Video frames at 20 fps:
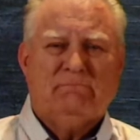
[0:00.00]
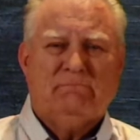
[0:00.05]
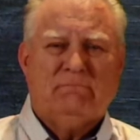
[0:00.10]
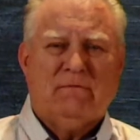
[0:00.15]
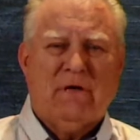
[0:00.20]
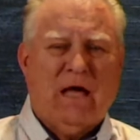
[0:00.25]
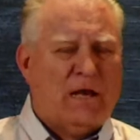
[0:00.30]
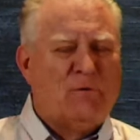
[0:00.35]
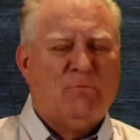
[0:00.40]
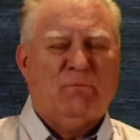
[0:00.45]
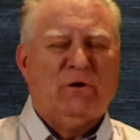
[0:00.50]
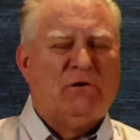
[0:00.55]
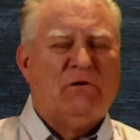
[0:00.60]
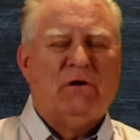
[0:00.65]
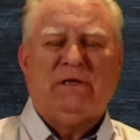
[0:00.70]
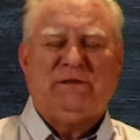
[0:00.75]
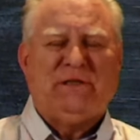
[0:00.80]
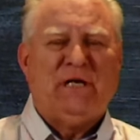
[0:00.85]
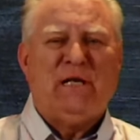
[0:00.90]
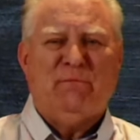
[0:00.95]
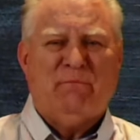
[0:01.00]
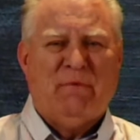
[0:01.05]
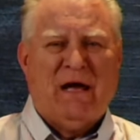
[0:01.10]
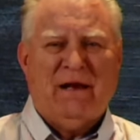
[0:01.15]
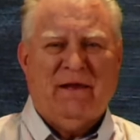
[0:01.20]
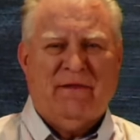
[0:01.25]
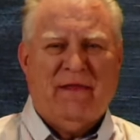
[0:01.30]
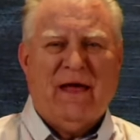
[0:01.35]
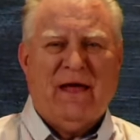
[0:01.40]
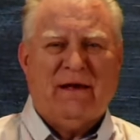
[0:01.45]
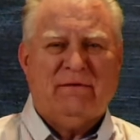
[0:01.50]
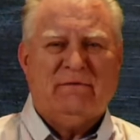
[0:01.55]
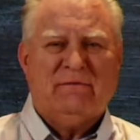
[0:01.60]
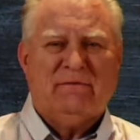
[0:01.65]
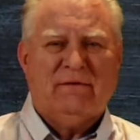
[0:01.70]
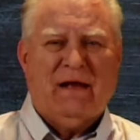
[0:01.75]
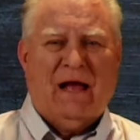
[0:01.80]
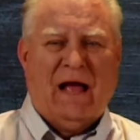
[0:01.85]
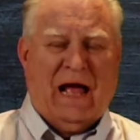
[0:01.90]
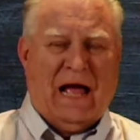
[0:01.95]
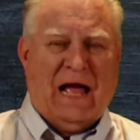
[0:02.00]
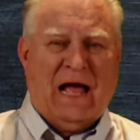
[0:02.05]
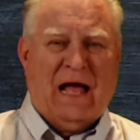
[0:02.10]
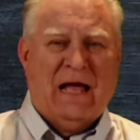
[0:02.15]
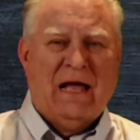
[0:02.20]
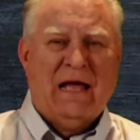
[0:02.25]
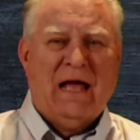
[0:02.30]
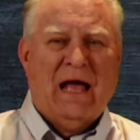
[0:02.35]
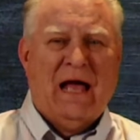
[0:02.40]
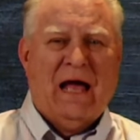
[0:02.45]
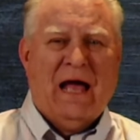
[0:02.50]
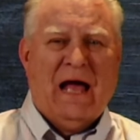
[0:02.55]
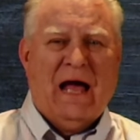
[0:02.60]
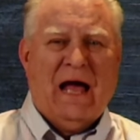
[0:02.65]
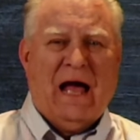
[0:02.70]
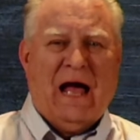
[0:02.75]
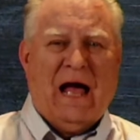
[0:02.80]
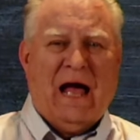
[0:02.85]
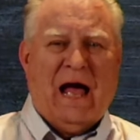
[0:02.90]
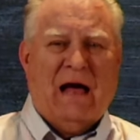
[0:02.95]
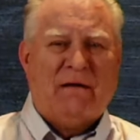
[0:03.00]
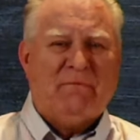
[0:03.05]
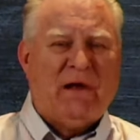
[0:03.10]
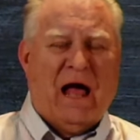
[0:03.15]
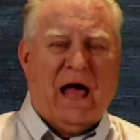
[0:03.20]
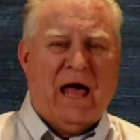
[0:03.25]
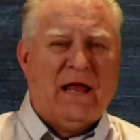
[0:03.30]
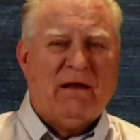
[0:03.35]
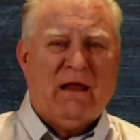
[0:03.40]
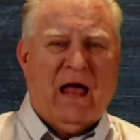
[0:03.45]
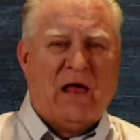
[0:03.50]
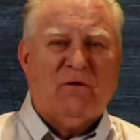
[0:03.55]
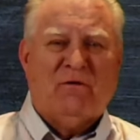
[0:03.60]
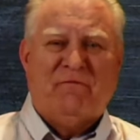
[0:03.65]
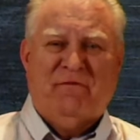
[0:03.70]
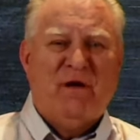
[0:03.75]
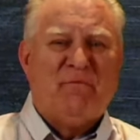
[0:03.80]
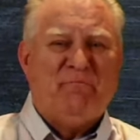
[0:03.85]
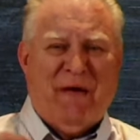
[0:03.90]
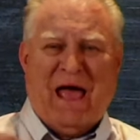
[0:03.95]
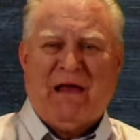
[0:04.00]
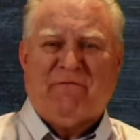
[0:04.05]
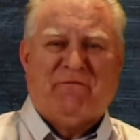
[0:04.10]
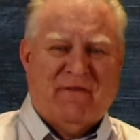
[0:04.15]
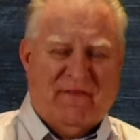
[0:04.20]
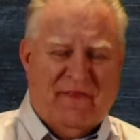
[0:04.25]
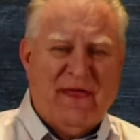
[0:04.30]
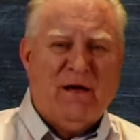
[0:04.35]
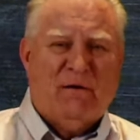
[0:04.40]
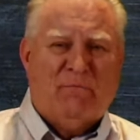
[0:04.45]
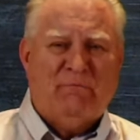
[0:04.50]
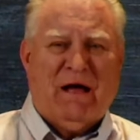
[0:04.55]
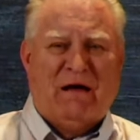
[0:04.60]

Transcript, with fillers: I don't begrudge anybody that. I, I, I don't feel bad for them.